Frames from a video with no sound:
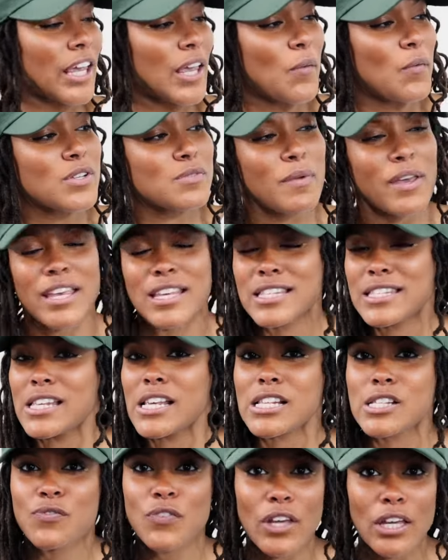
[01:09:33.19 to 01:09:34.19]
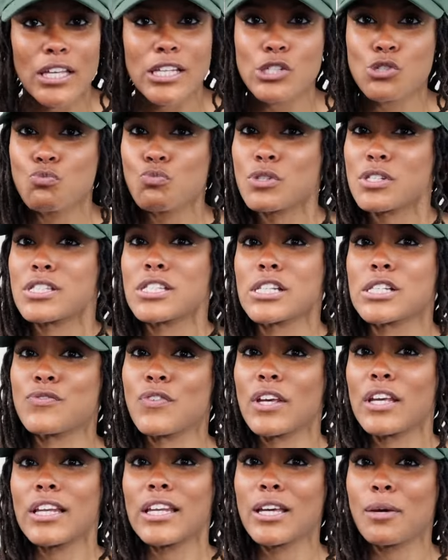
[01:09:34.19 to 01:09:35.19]
He was making six figures,
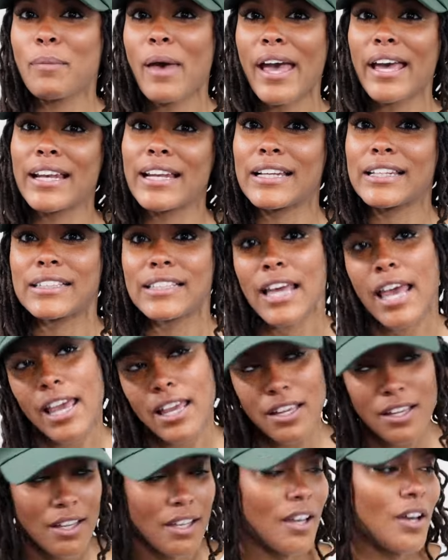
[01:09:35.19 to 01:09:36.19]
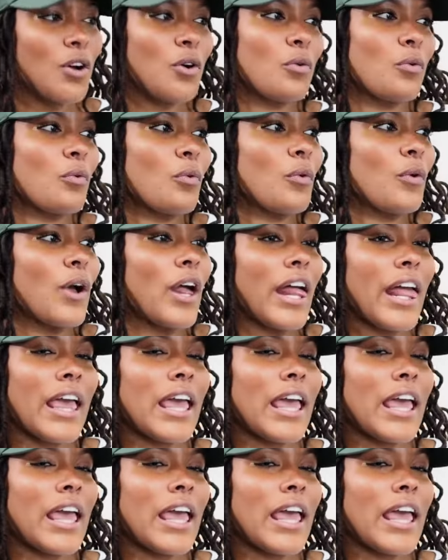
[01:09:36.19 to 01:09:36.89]
six-figure nigga back in the day. Period.